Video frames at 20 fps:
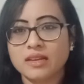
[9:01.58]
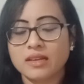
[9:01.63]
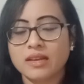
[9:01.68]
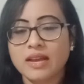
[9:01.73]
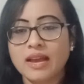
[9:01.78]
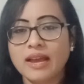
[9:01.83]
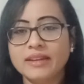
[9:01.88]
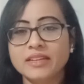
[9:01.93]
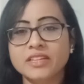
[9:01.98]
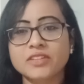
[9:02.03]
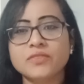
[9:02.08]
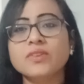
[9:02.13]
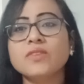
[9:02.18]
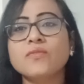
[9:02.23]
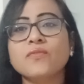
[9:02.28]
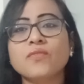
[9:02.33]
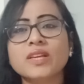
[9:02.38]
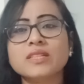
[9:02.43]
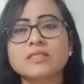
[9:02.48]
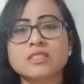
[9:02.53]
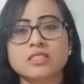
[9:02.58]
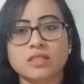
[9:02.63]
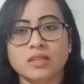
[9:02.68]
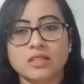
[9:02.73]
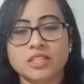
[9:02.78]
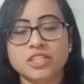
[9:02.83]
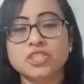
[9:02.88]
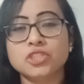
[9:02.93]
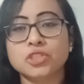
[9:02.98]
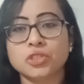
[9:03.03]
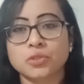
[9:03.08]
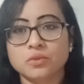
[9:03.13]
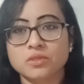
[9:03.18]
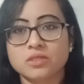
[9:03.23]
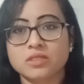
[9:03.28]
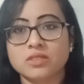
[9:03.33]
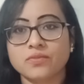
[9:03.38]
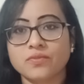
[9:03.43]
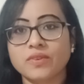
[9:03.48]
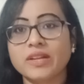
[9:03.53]
and it will fix the
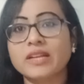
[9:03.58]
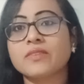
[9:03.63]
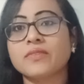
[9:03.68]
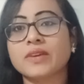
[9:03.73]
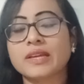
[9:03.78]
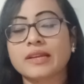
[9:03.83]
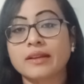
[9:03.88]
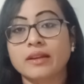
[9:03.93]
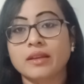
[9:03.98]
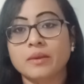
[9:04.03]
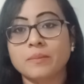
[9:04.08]
issues very quickly.